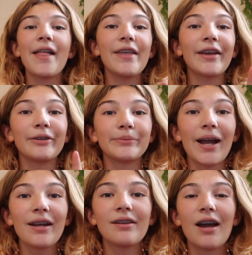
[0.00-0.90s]
and they can
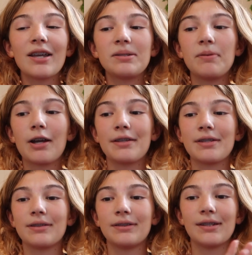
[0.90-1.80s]
recognize because
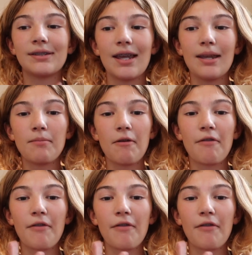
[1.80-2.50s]
it's the same